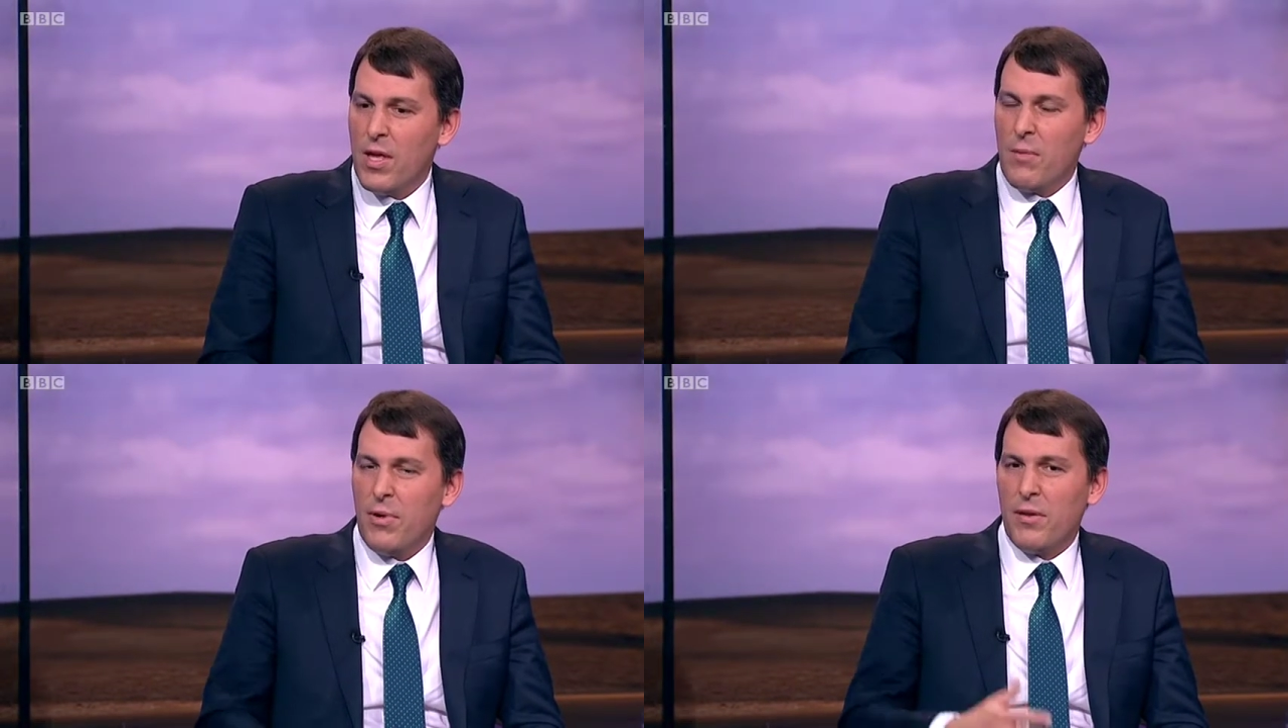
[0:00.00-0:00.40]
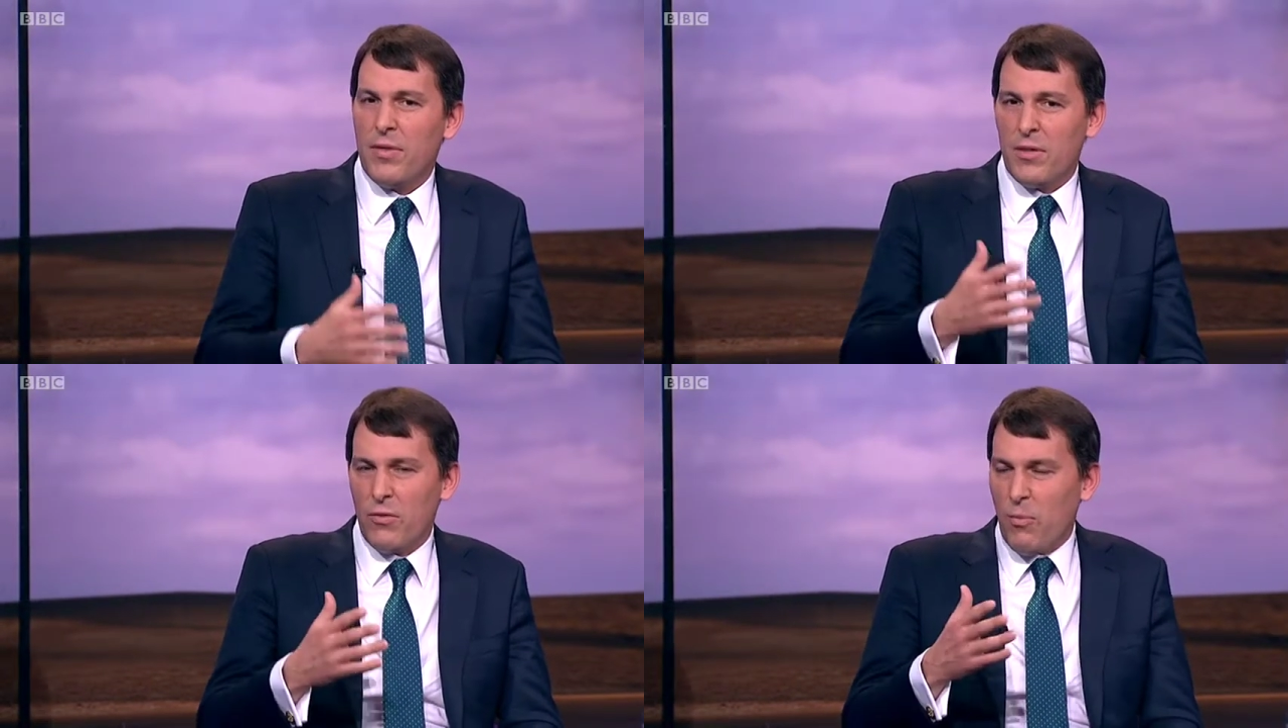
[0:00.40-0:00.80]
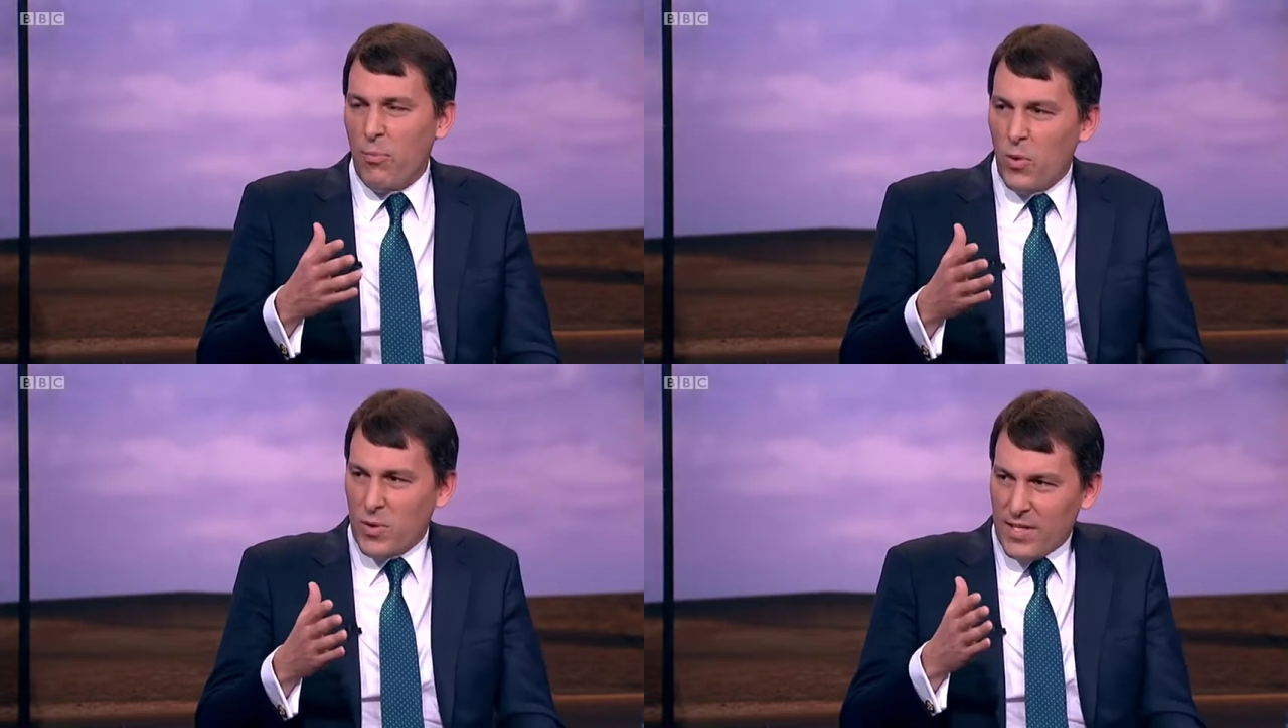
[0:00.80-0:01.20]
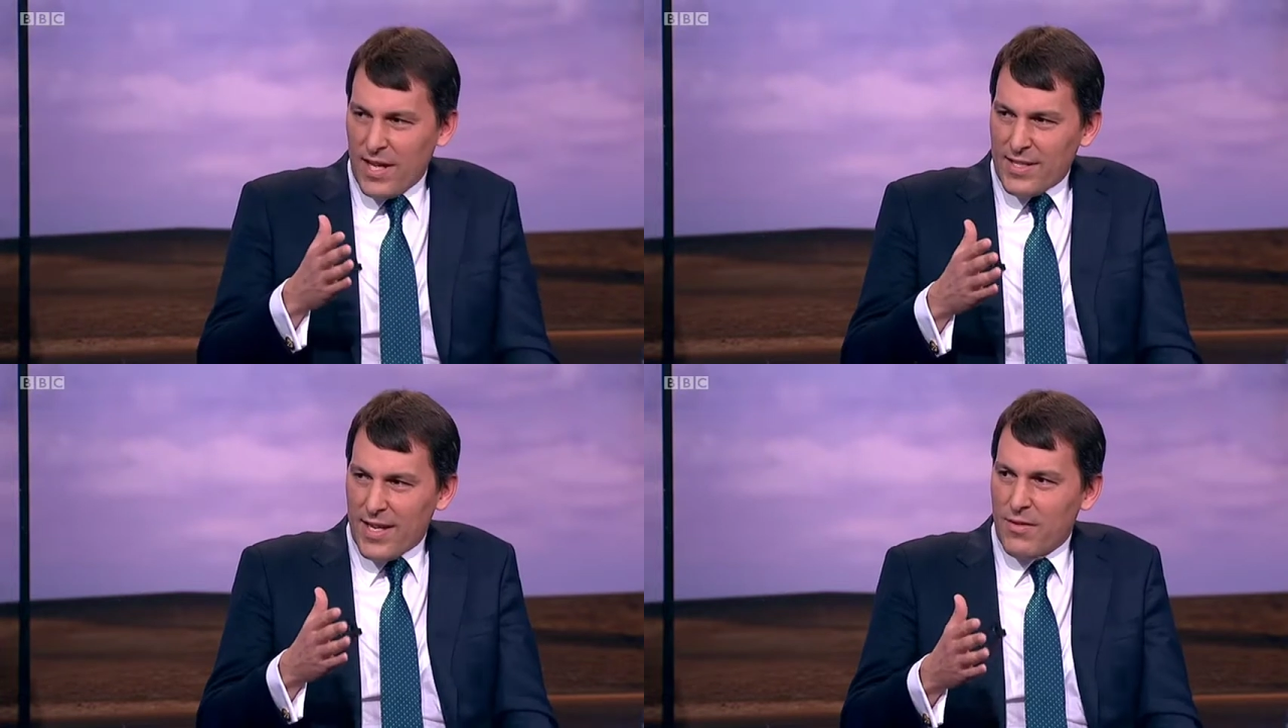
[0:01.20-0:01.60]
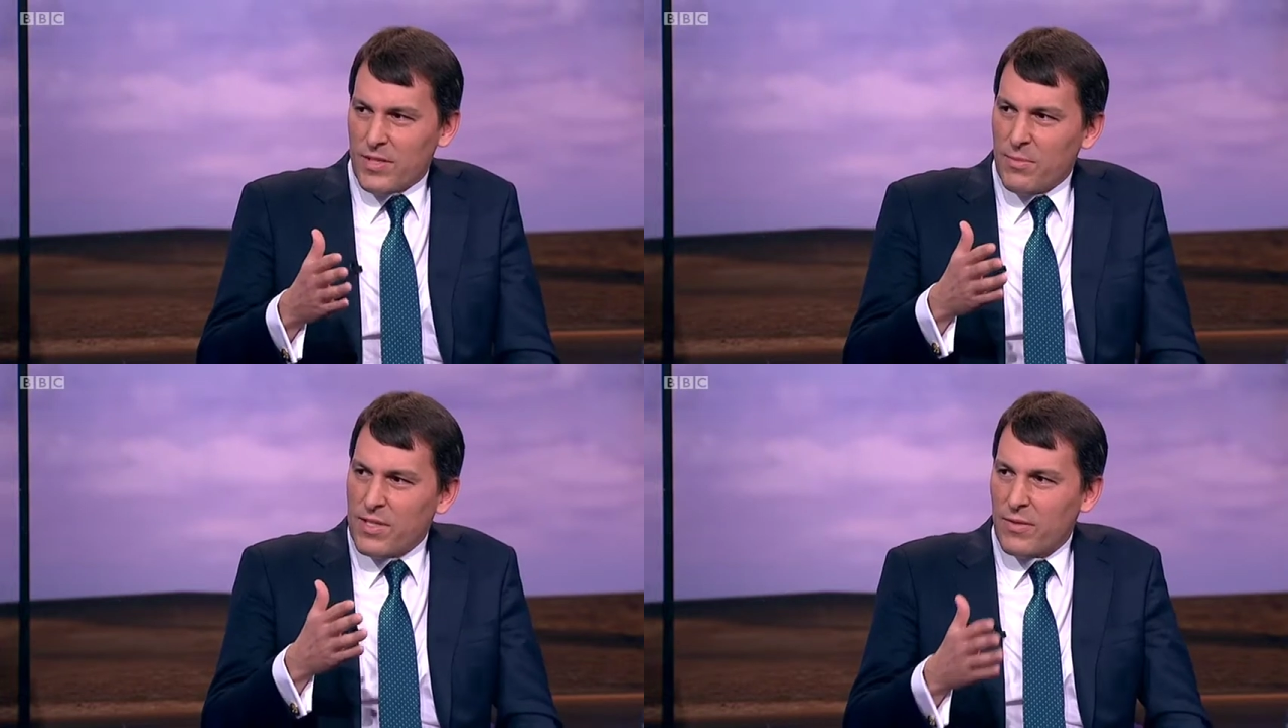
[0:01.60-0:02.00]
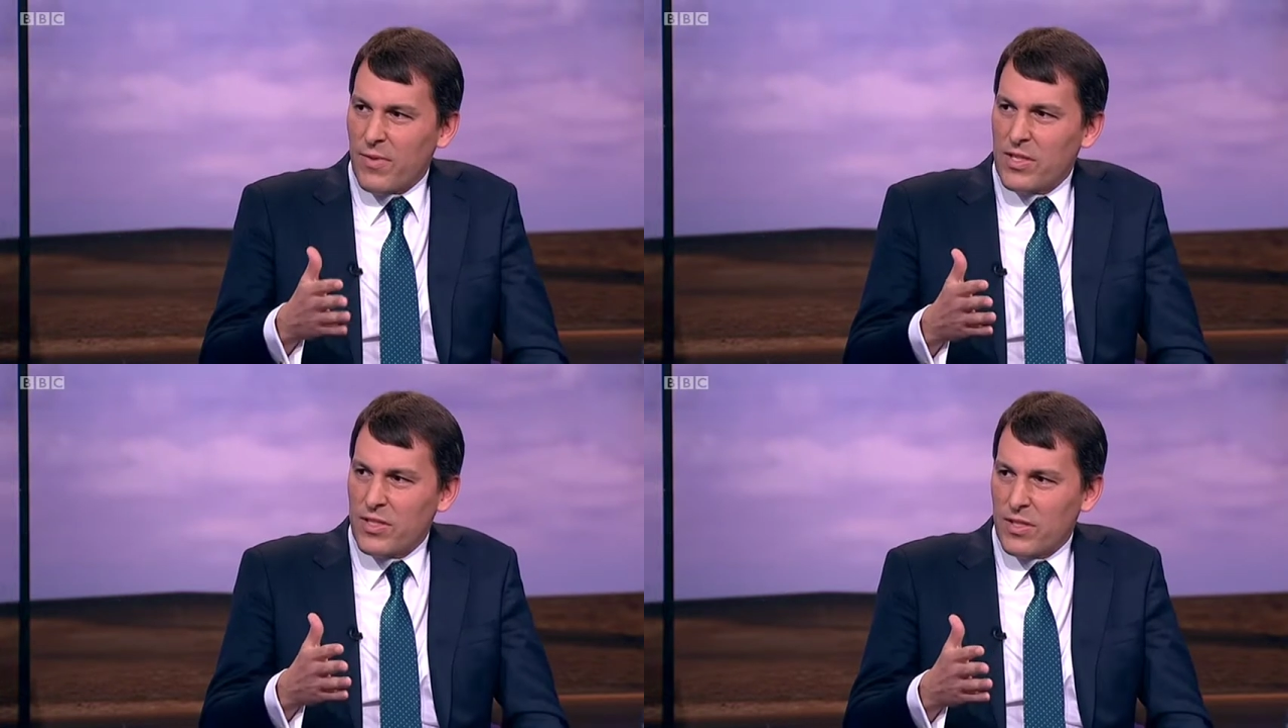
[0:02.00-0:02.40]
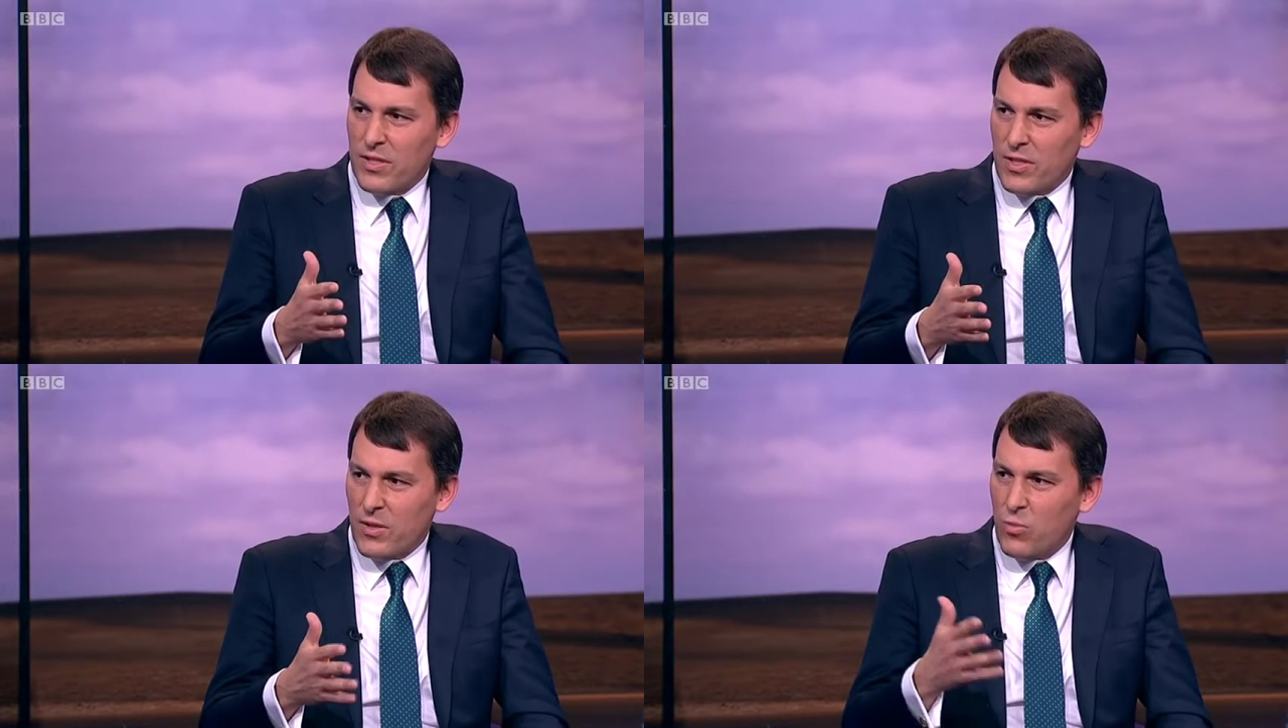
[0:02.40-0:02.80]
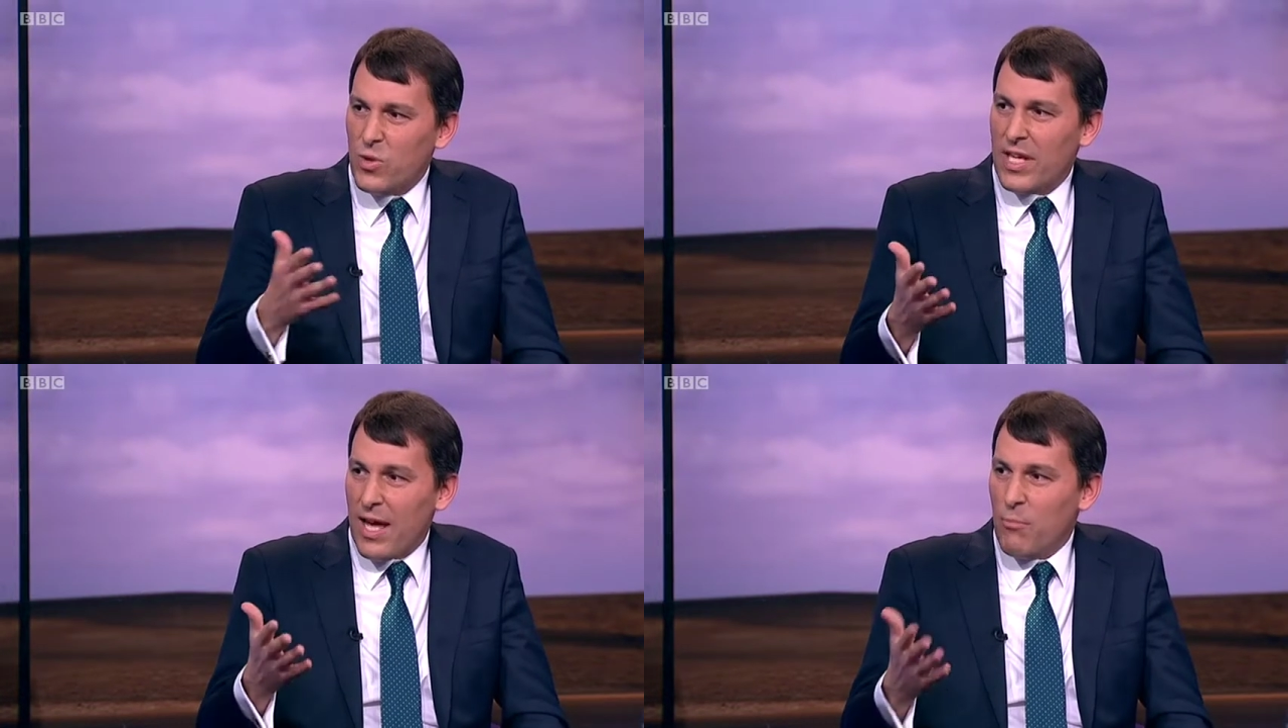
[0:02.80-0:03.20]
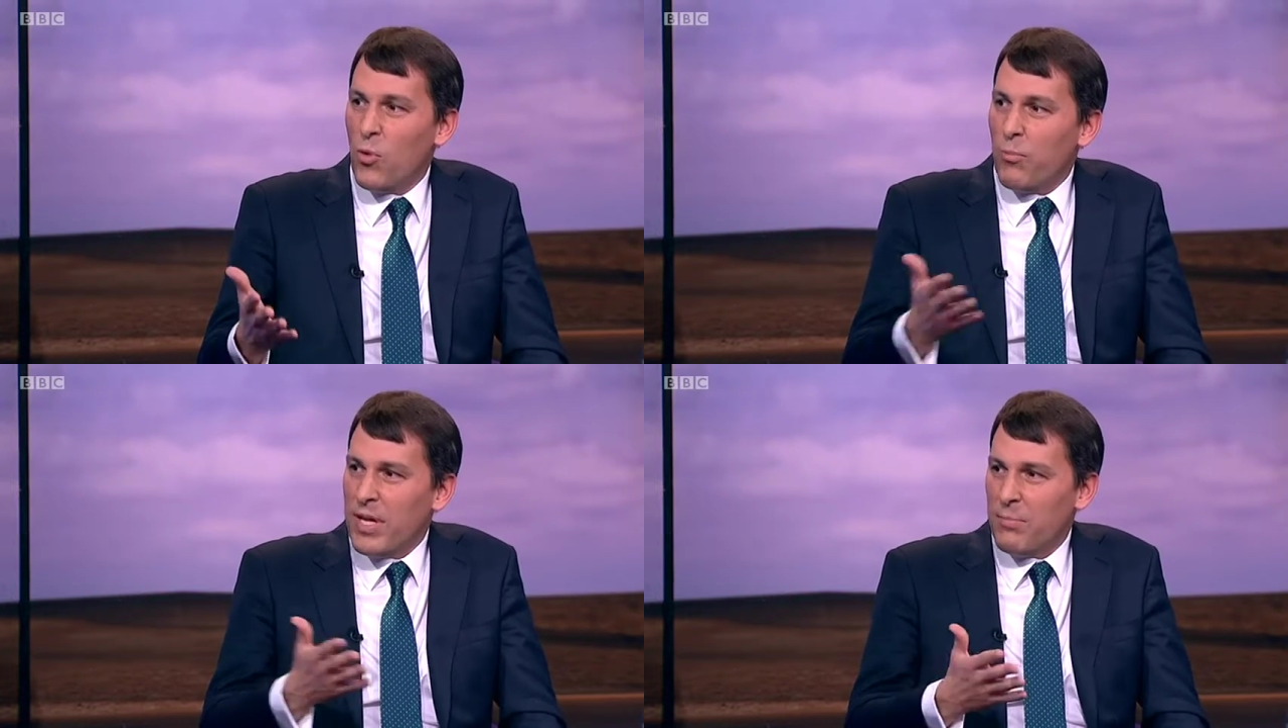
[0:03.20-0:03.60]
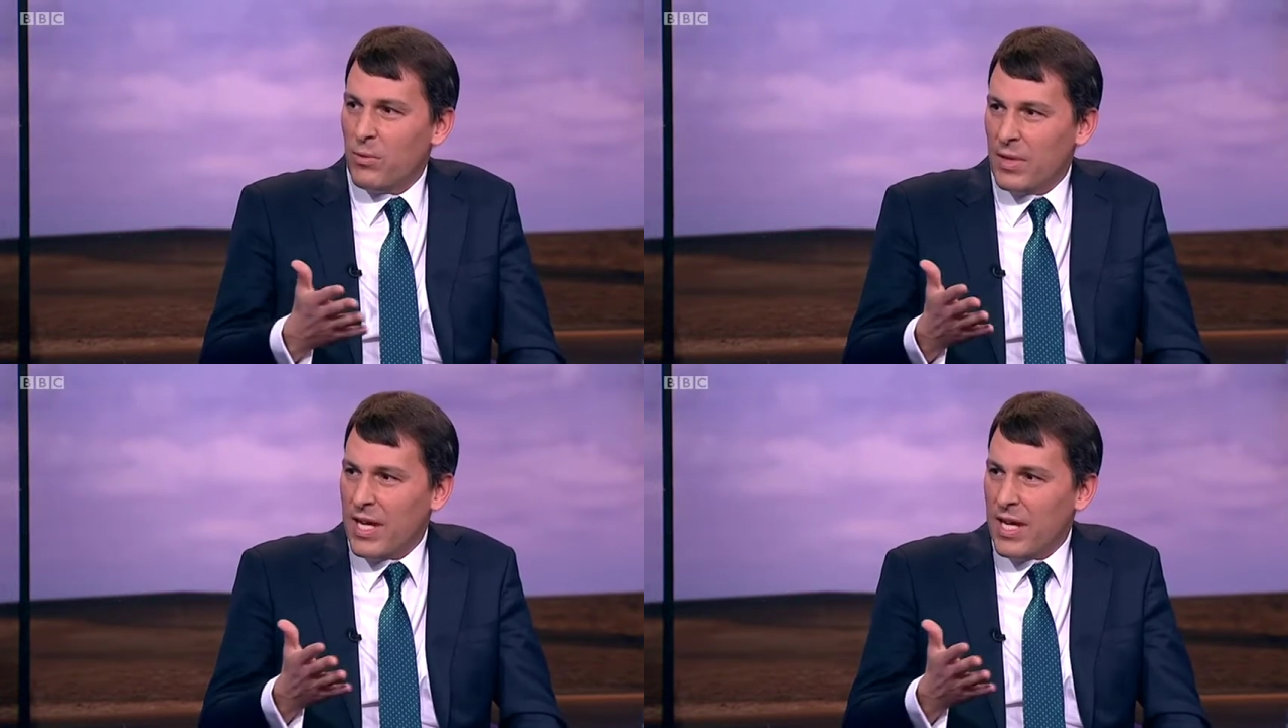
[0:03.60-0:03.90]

But I think the report sets out some interventions that would get more people